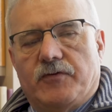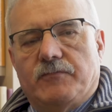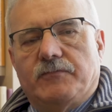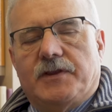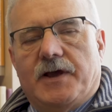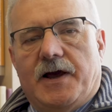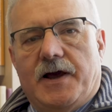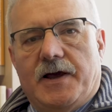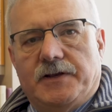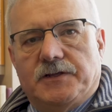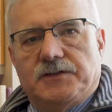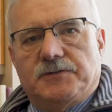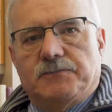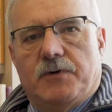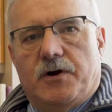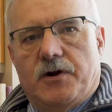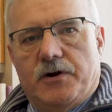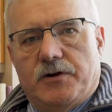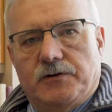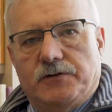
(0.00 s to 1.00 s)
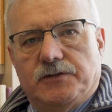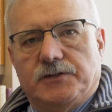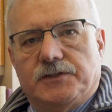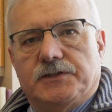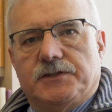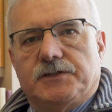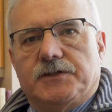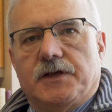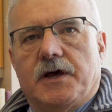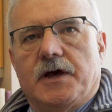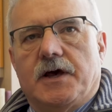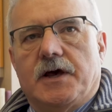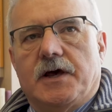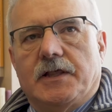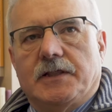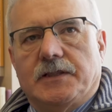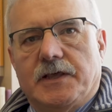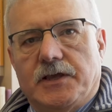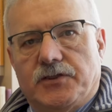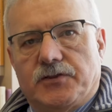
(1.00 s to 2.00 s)
of them died as martyrs,
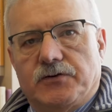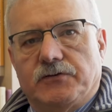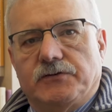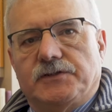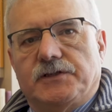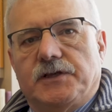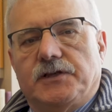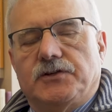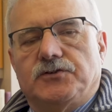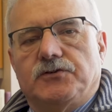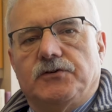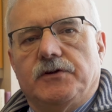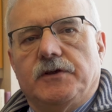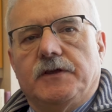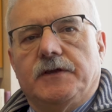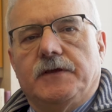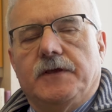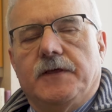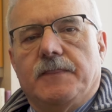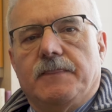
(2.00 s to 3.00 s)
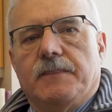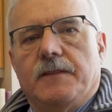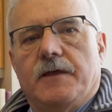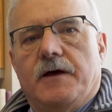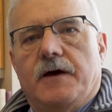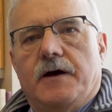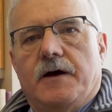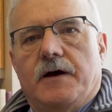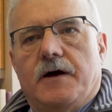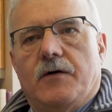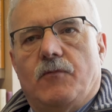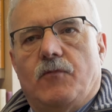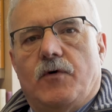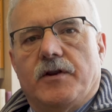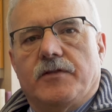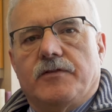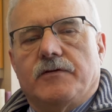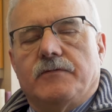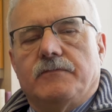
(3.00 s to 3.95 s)
late 3rd century. One of